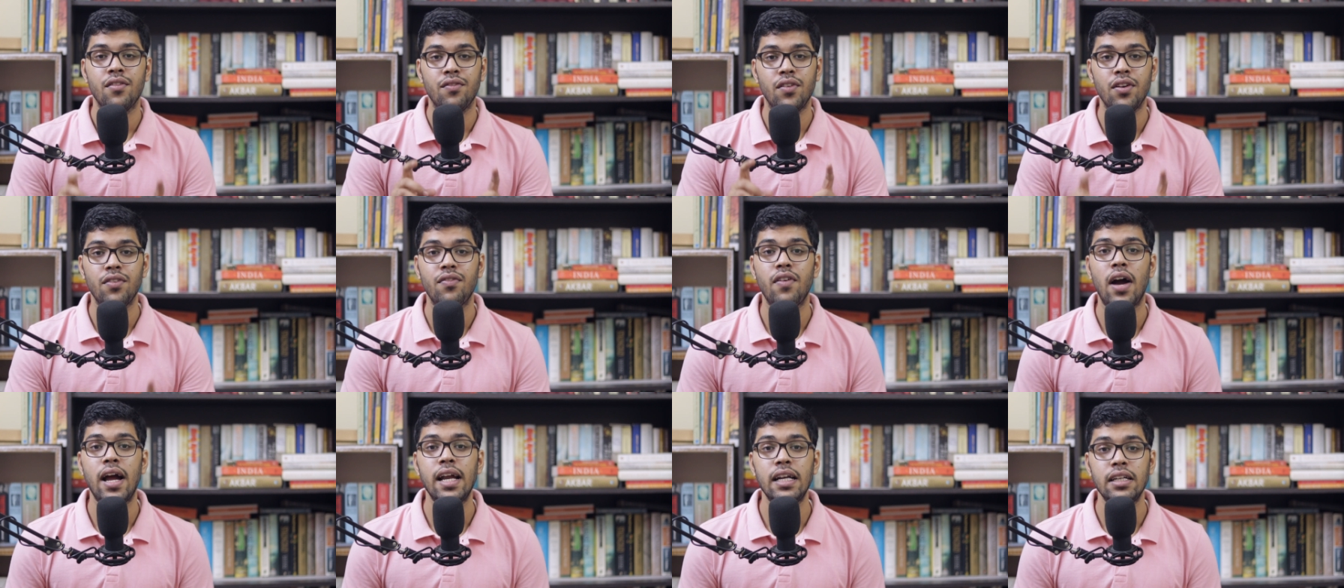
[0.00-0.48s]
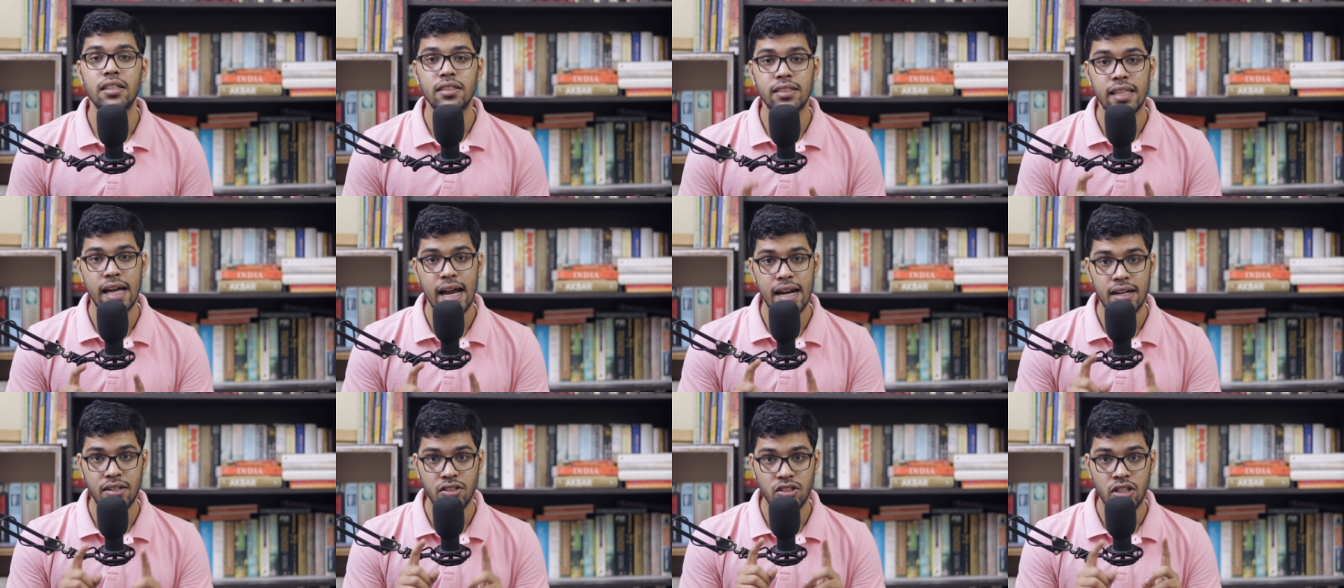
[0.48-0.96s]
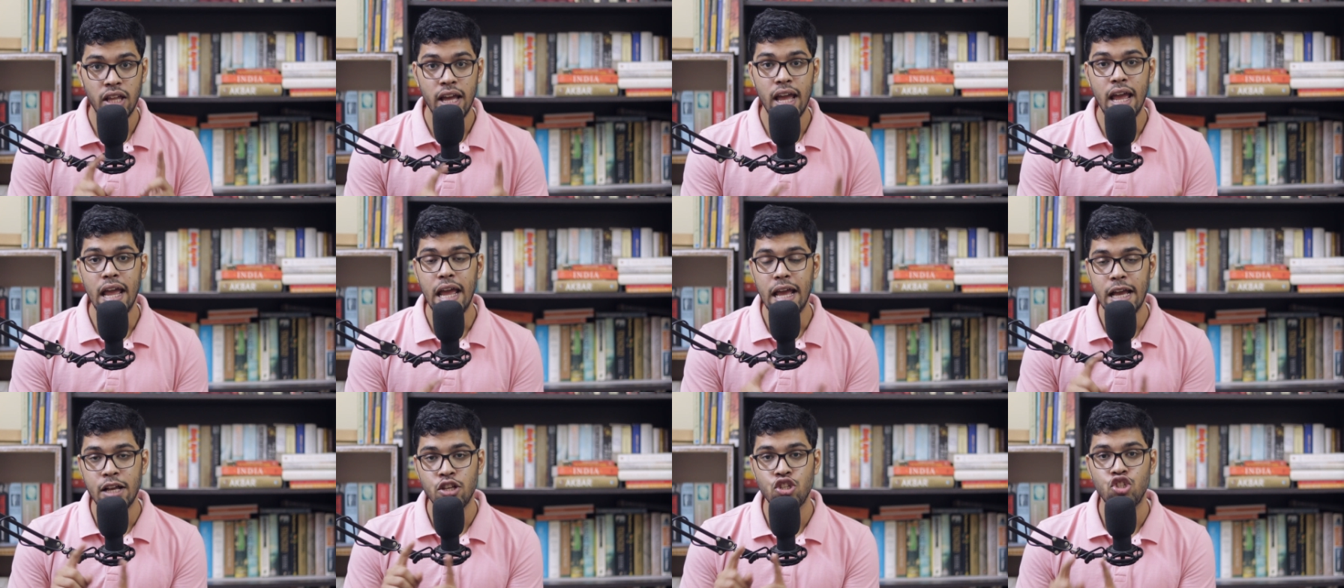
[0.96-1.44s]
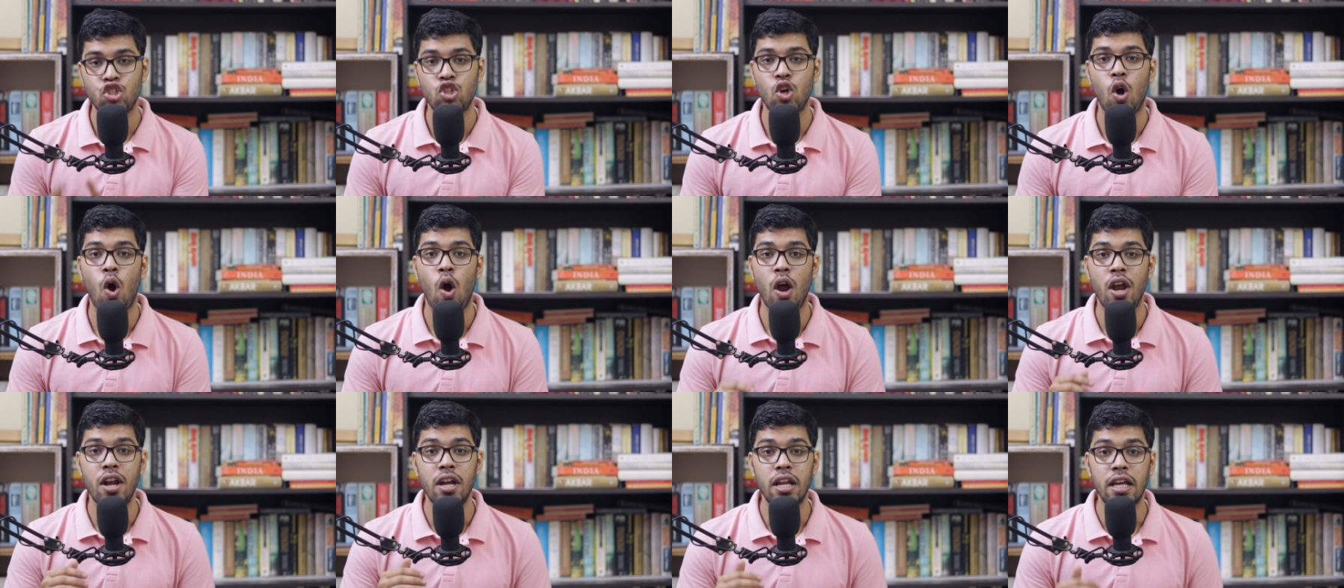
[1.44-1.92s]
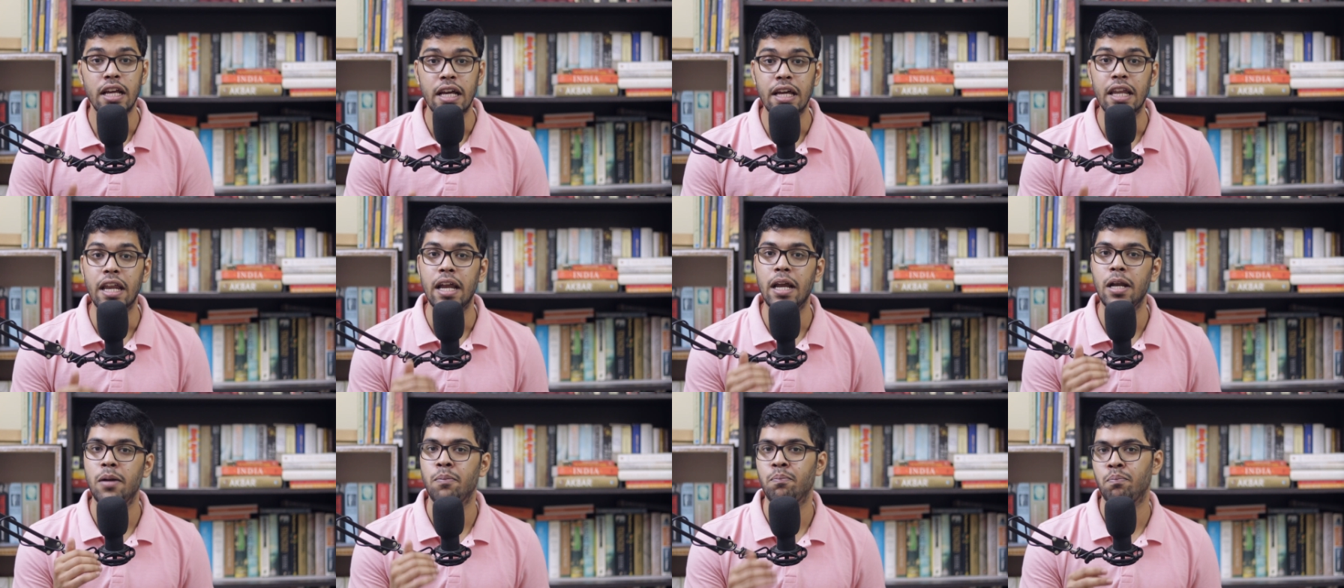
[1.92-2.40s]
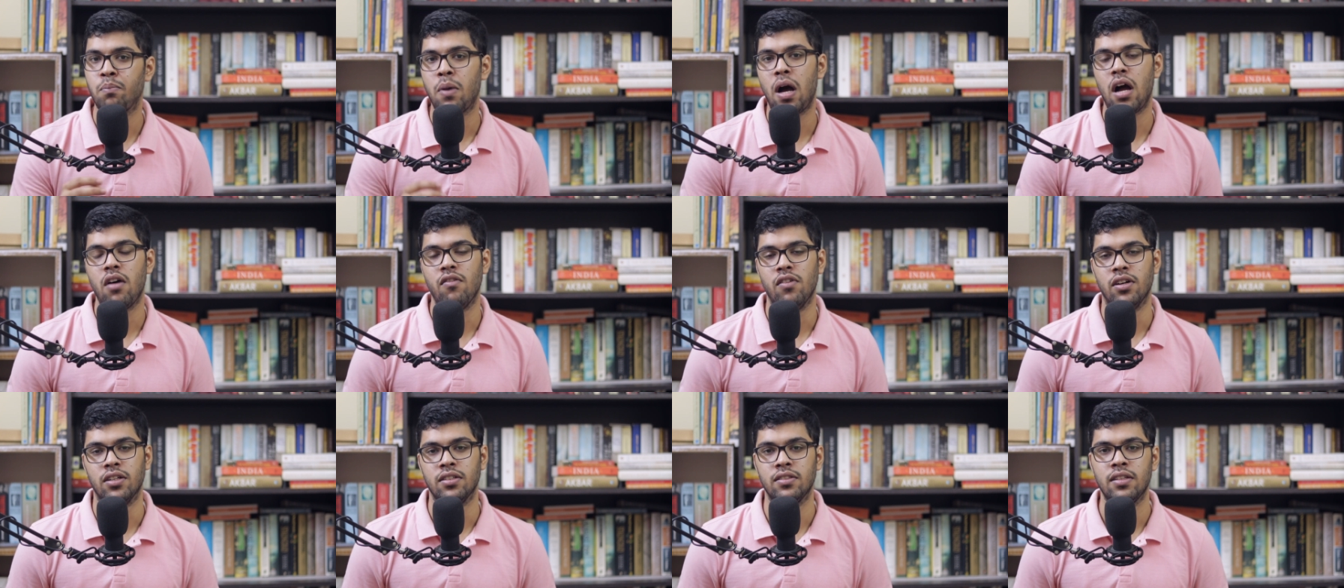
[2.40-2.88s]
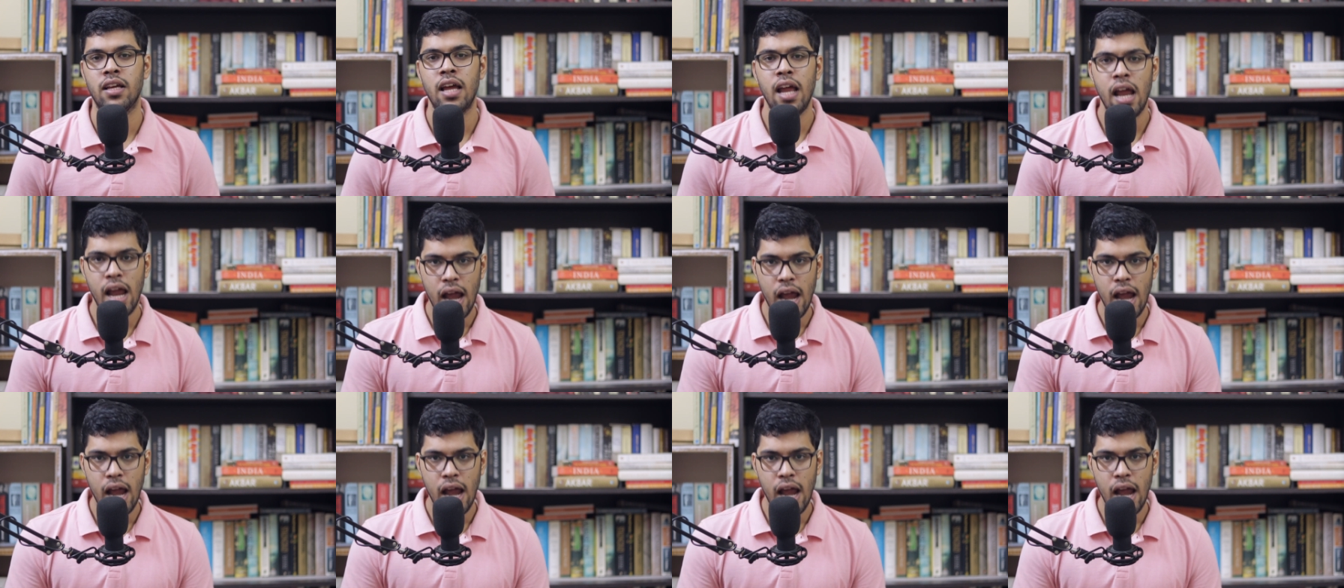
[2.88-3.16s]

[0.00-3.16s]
we find that they enjoyed great powers.